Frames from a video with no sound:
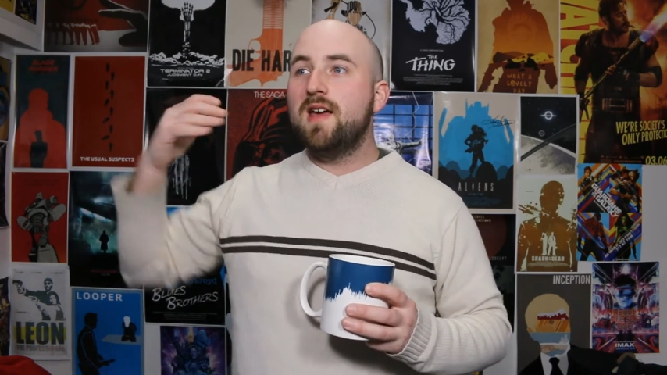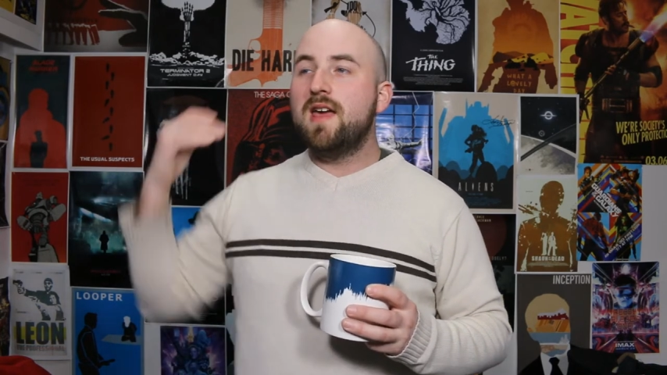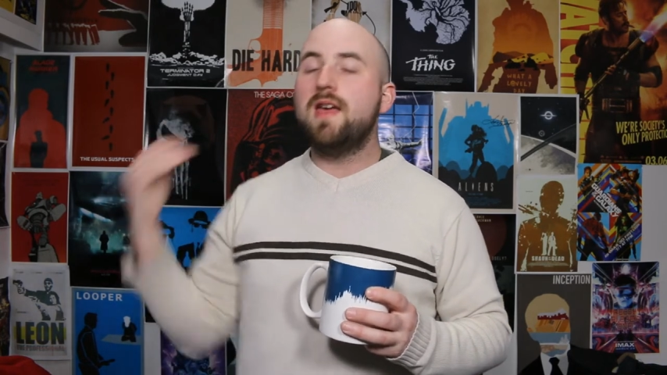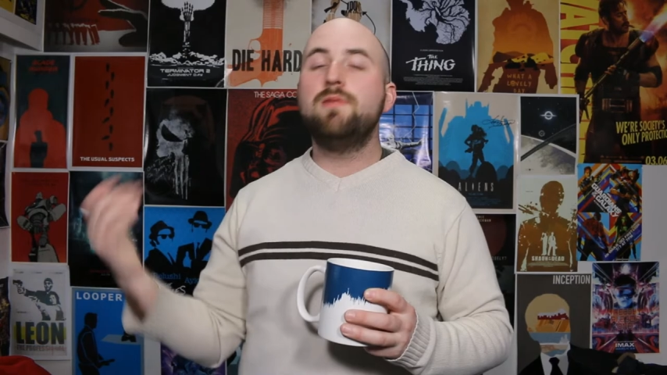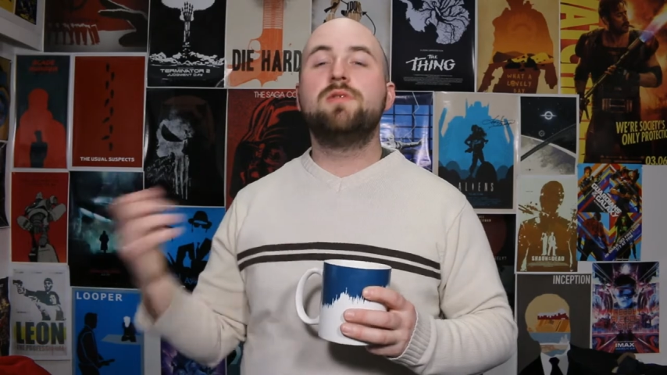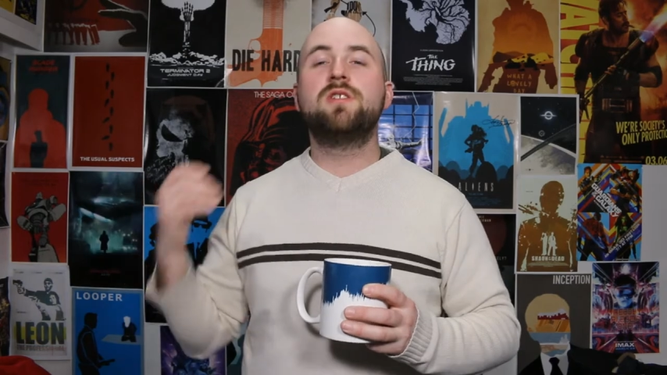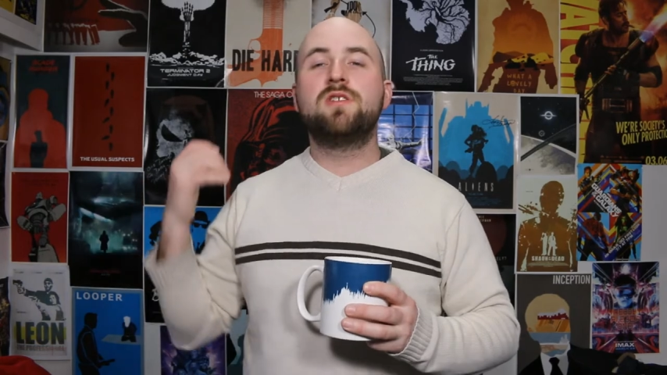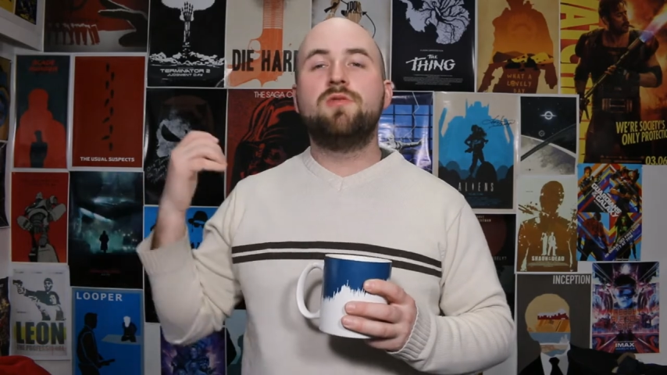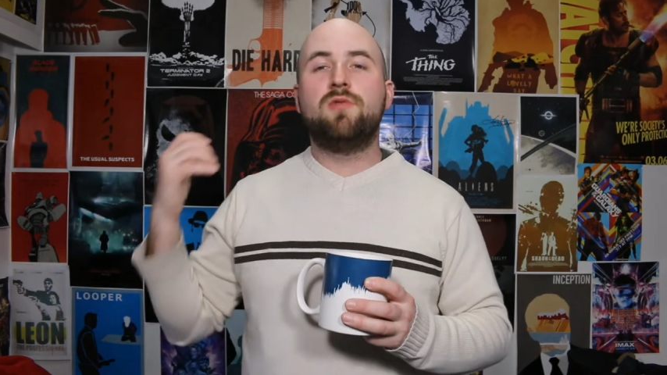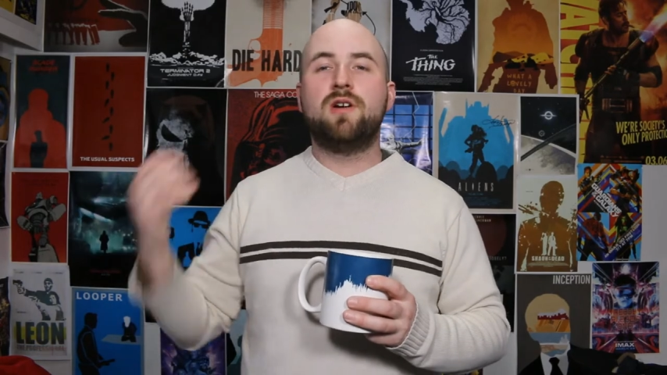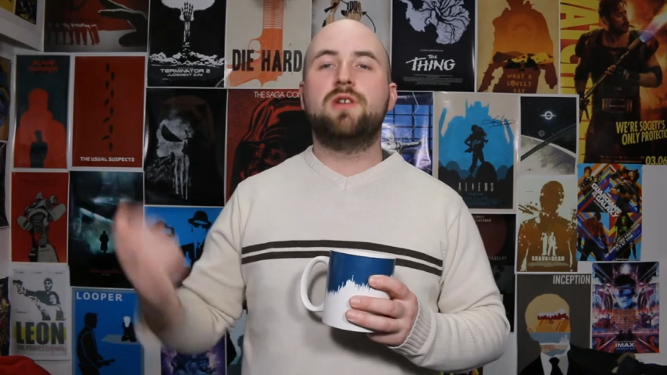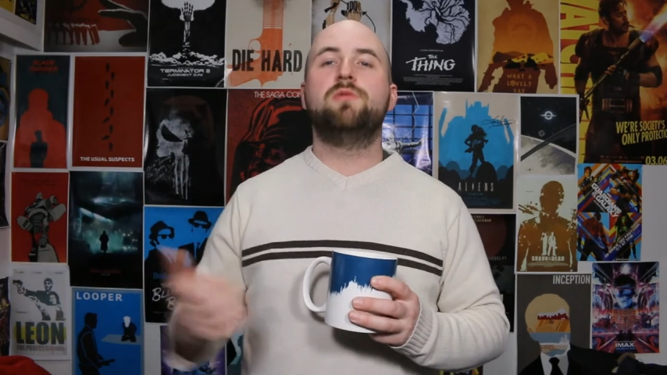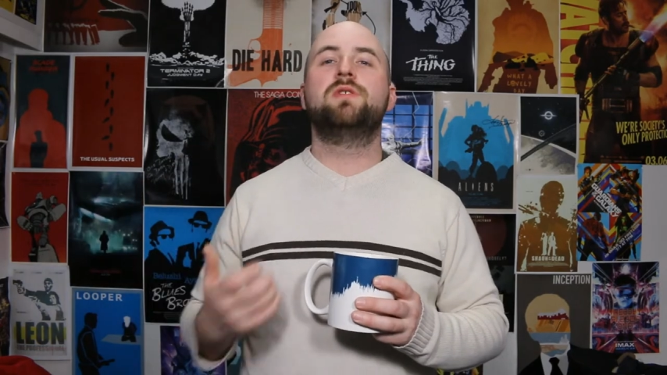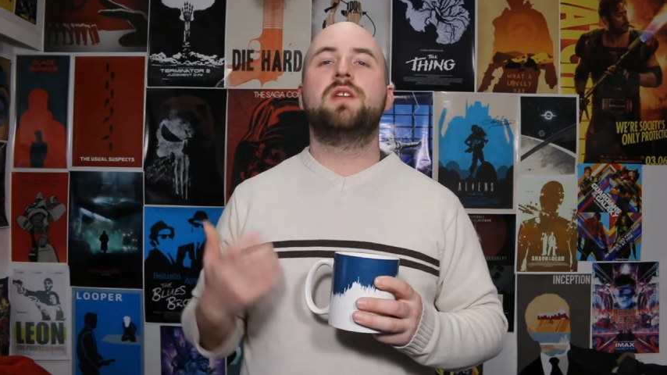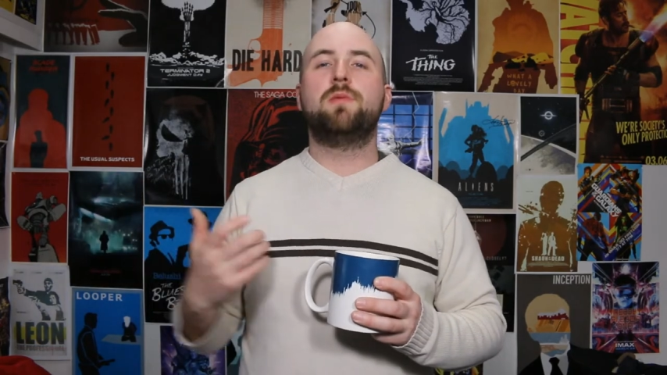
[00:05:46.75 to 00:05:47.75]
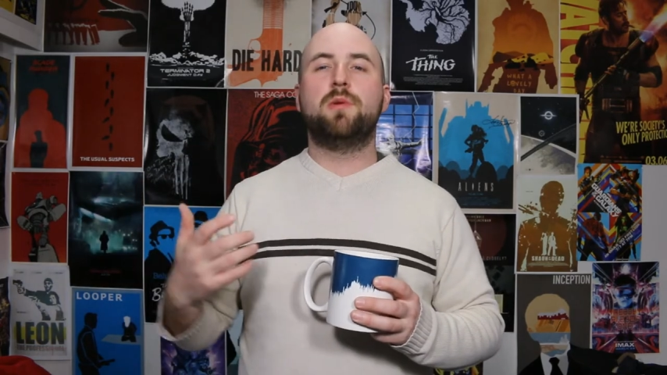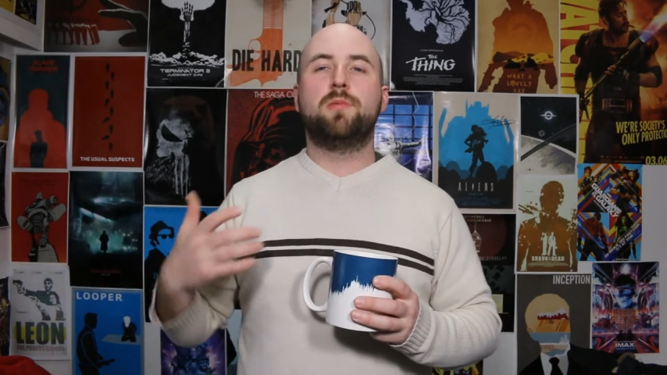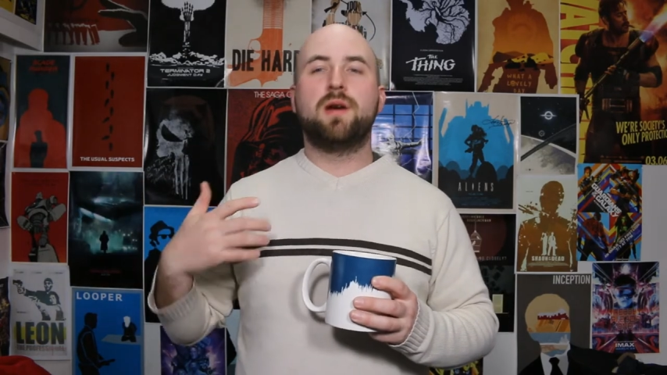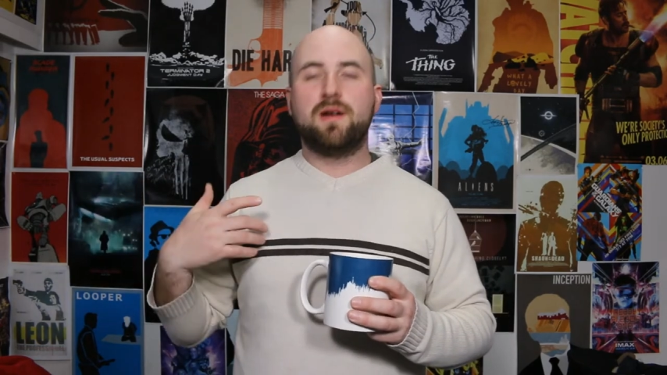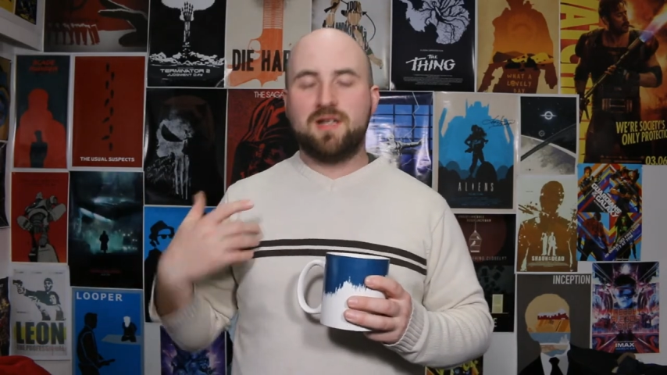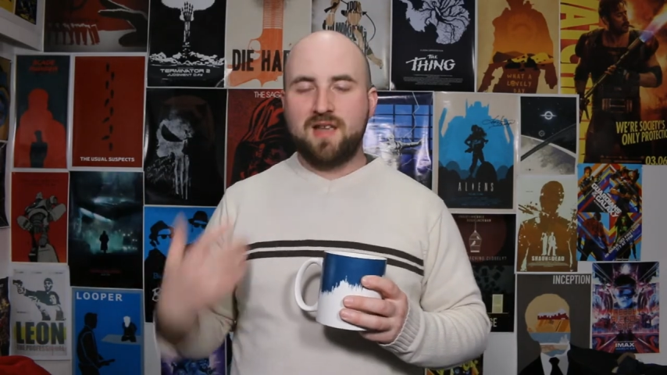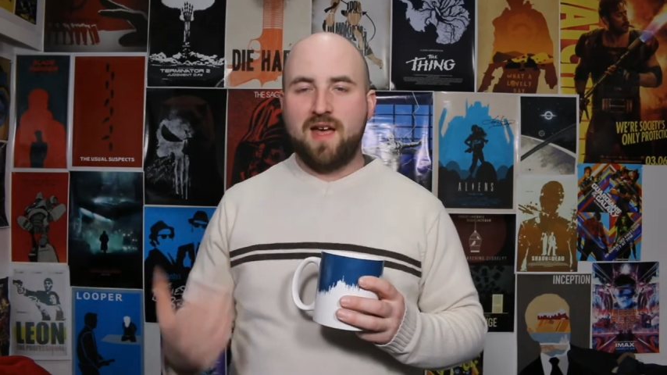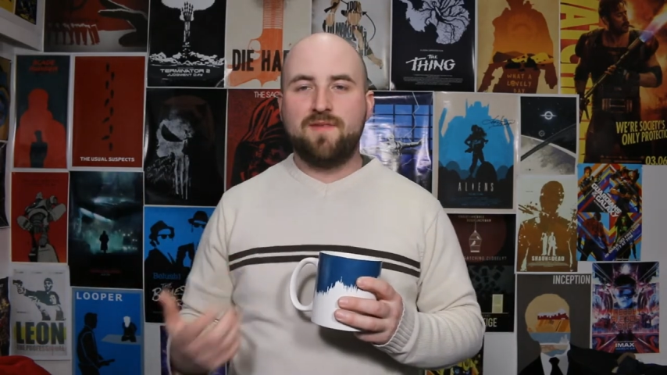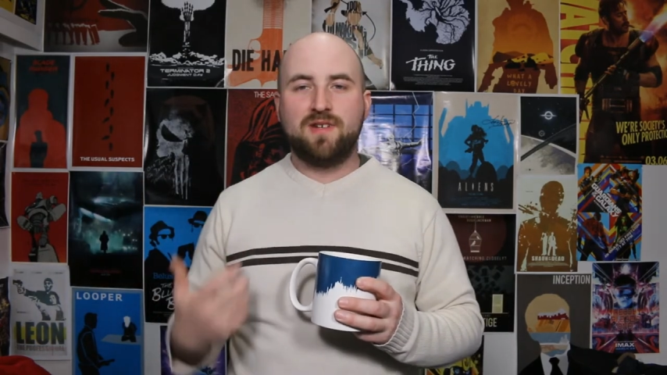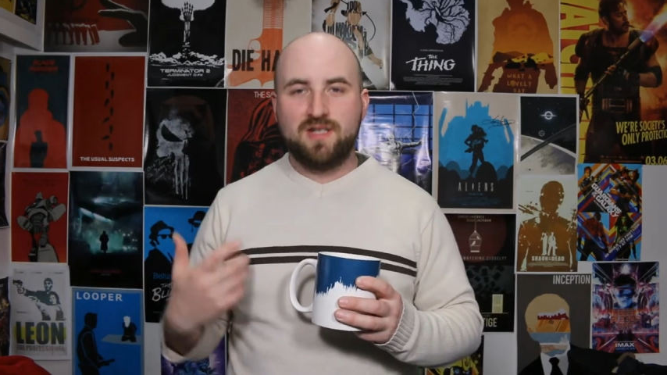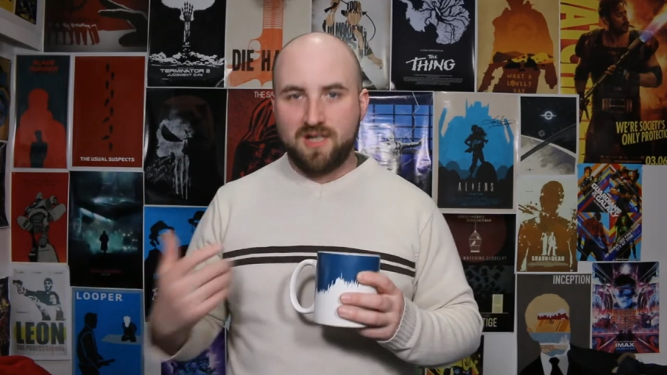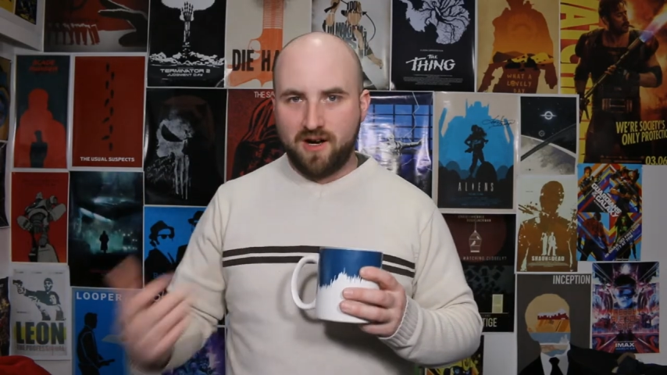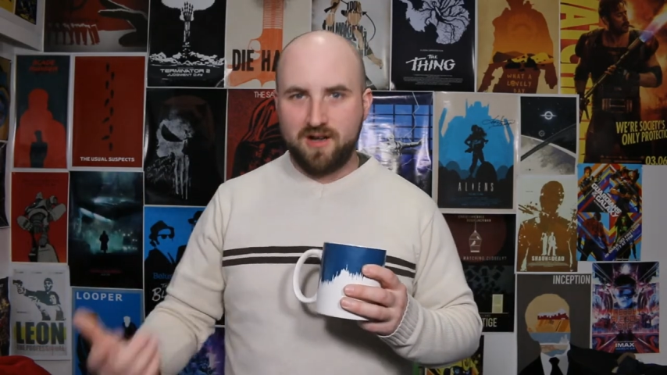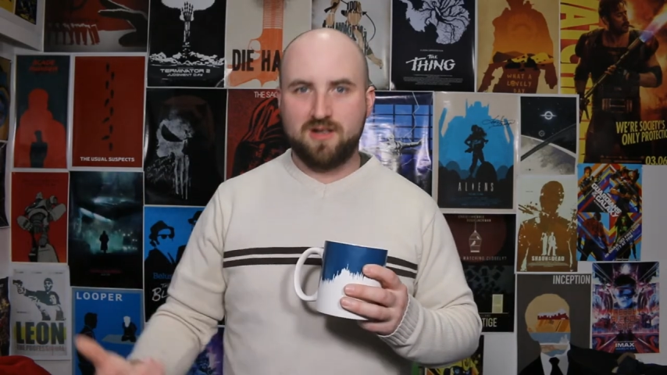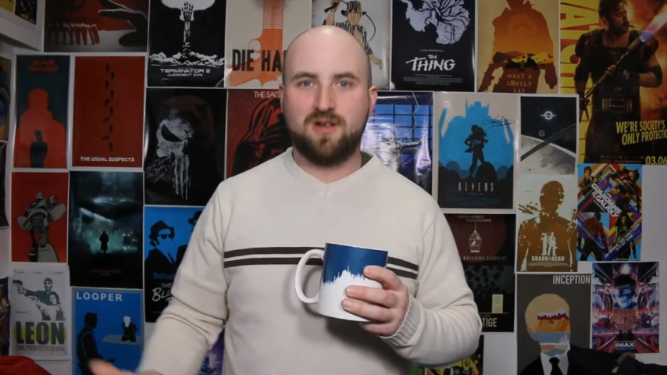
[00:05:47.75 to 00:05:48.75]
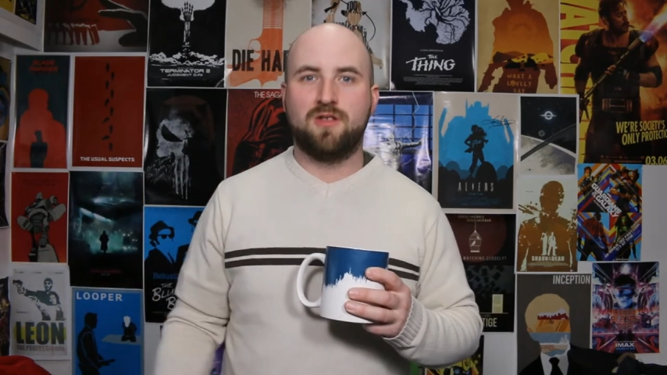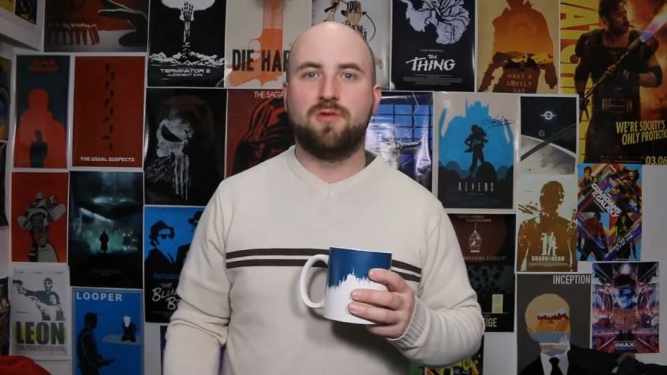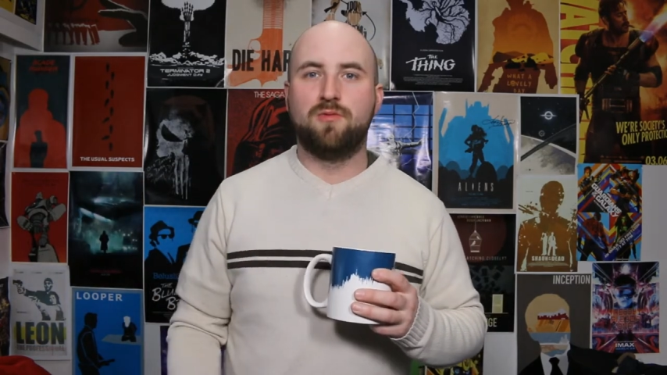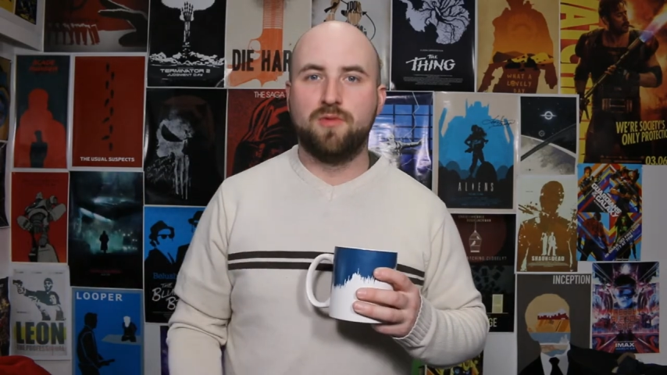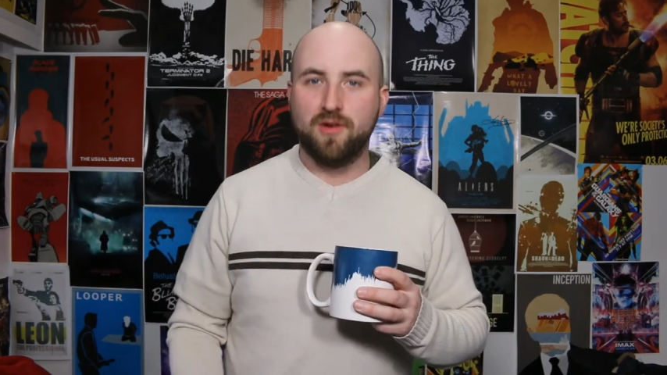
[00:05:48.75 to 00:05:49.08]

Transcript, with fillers: he was the one who was able to bring David Dunn into the